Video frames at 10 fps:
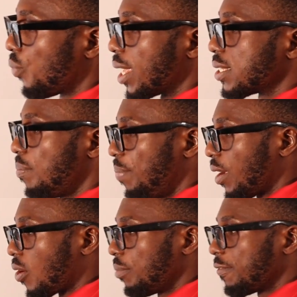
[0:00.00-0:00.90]
We can see
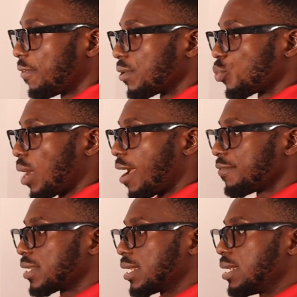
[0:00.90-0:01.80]
B coming first. We can
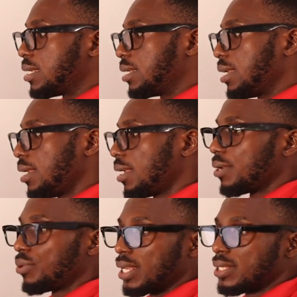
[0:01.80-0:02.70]
have C, D.
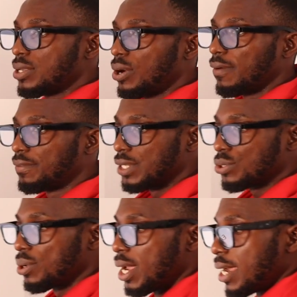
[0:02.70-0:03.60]
We can see all of
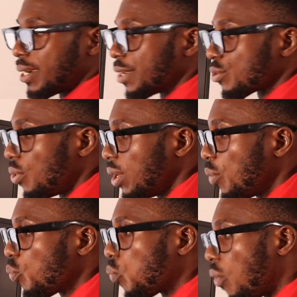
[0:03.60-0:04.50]
this. So there is
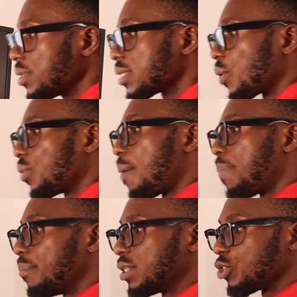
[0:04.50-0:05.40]
only one circular
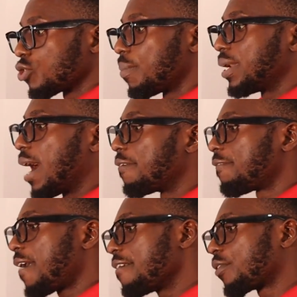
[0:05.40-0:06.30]
permutation, but there
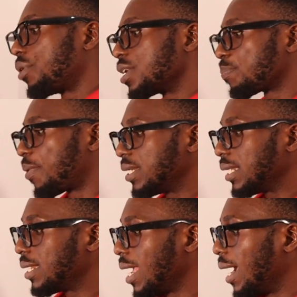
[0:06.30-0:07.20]
are 5
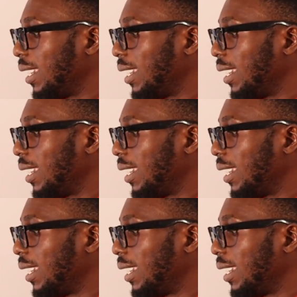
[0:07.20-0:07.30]
corresponding